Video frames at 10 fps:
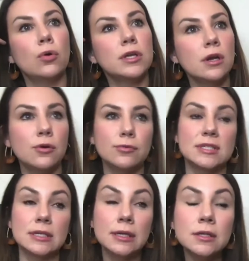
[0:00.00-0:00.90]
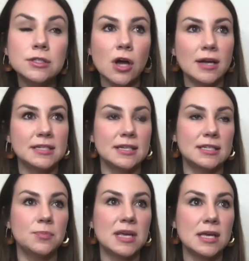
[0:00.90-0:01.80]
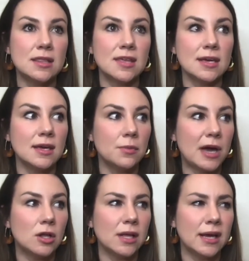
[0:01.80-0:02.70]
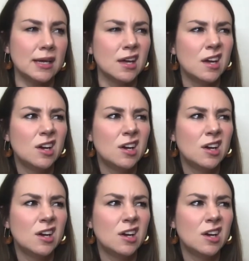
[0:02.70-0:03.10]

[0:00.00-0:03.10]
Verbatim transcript: you know, it was a little daunting to me thinking about like,